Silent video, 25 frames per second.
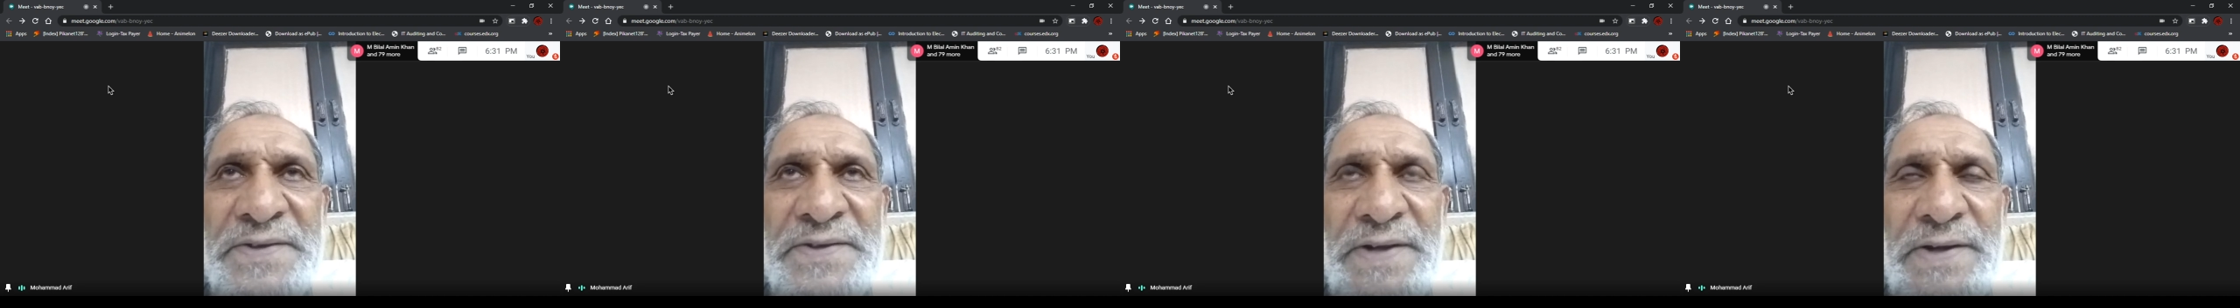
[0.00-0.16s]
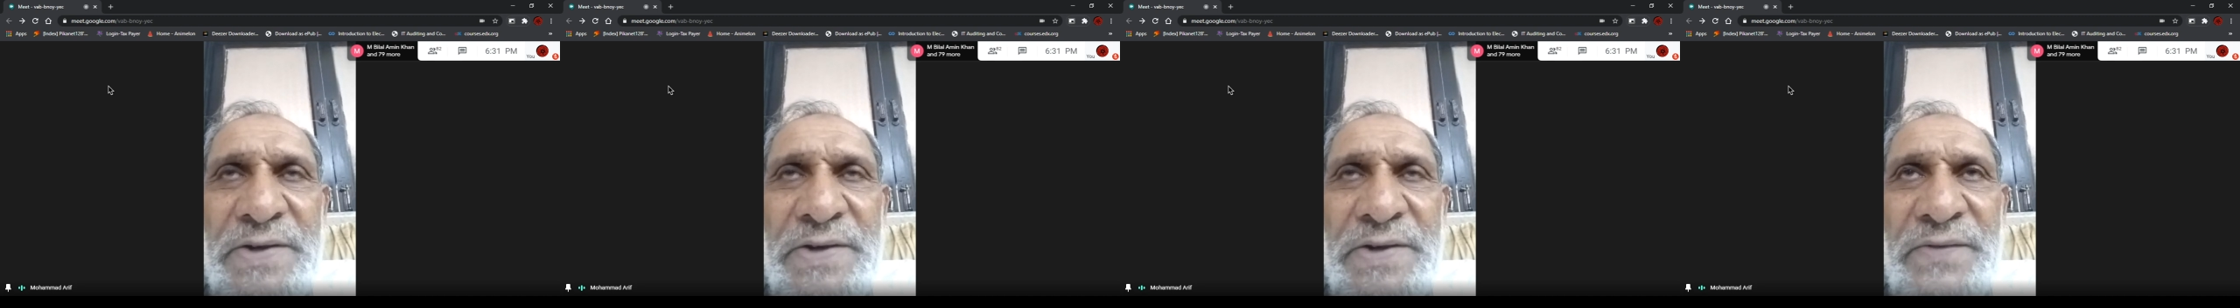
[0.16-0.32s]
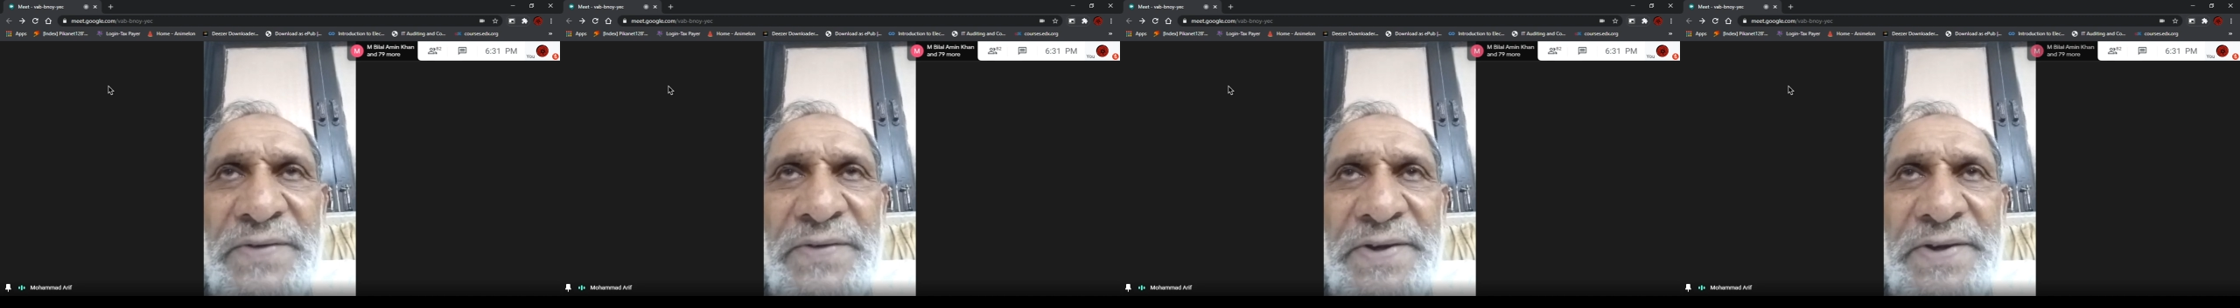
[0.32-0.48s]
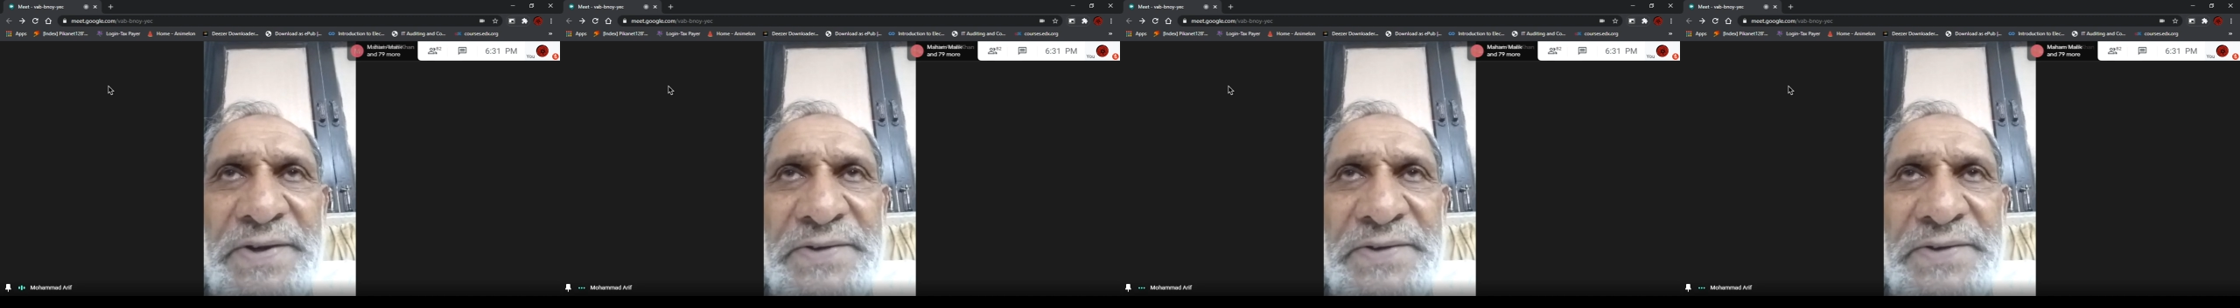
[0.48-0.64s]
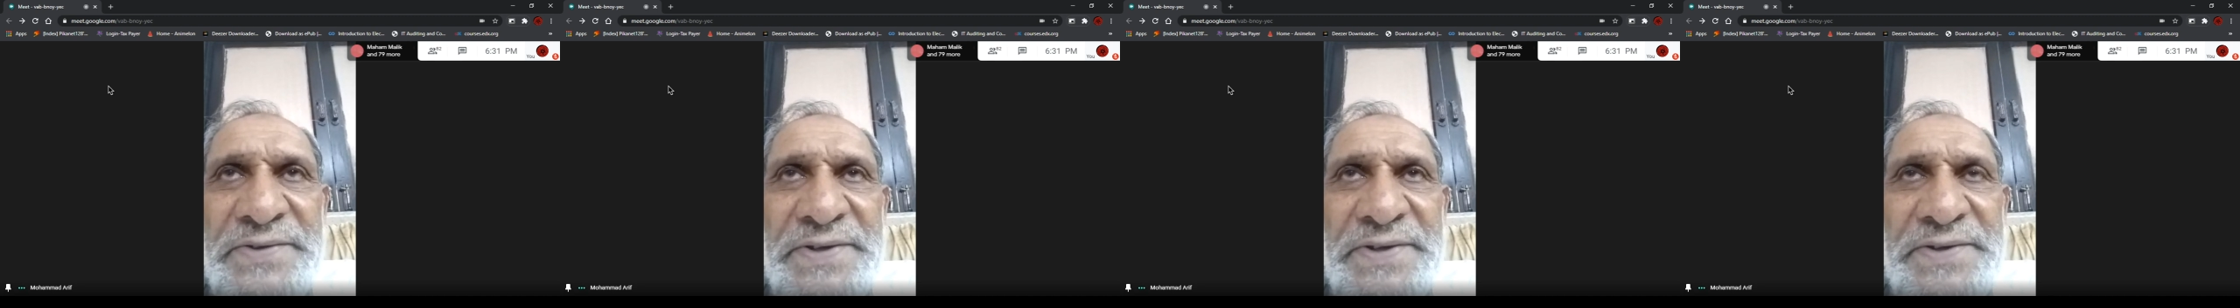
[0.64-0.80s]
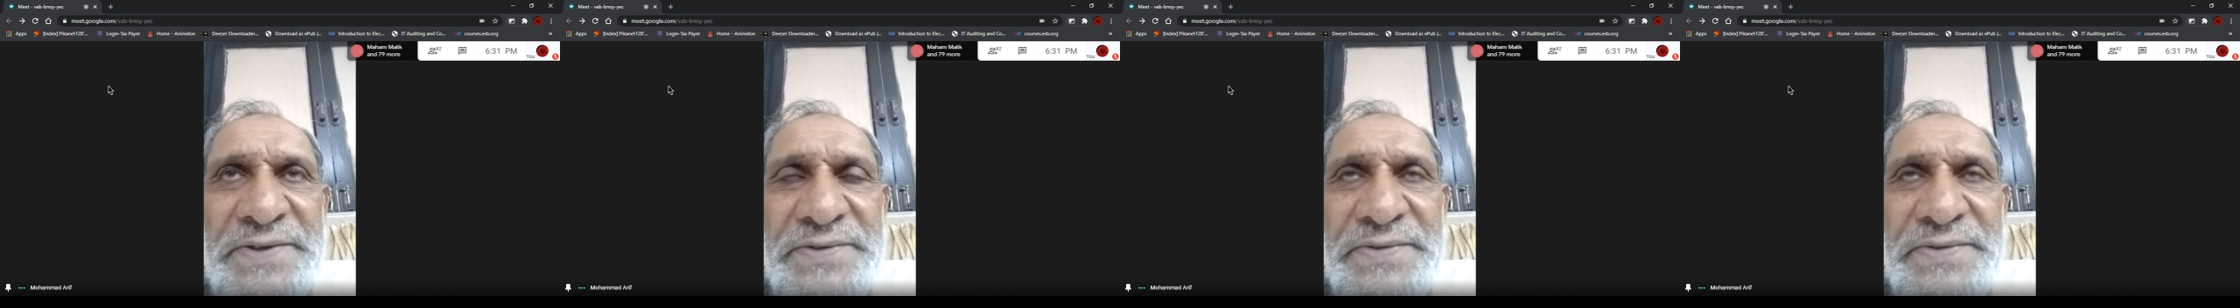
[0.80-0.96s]
of a
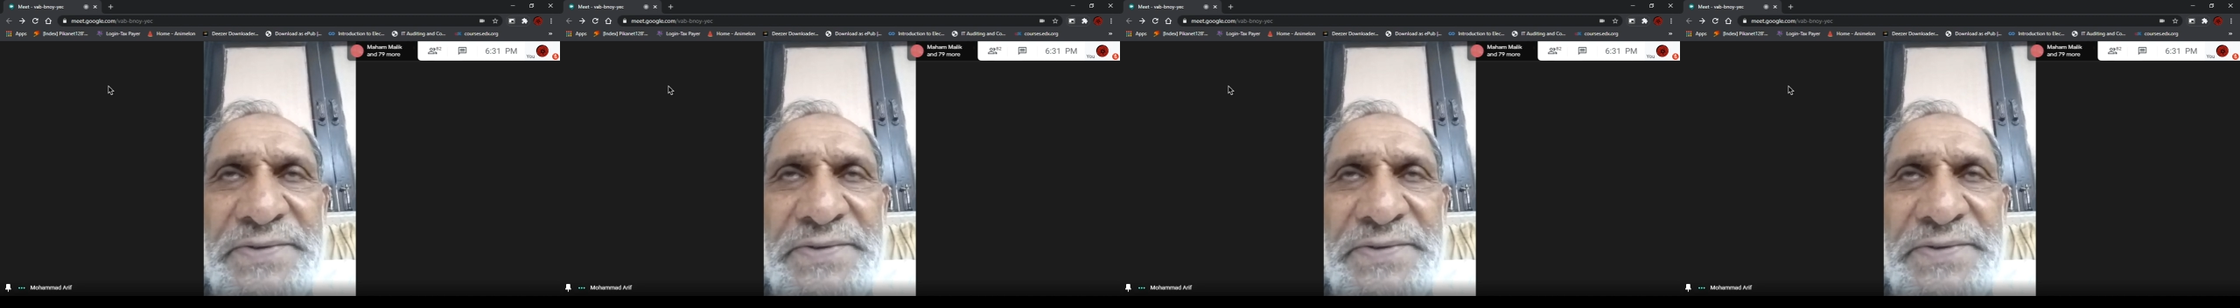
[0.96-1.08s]
disease.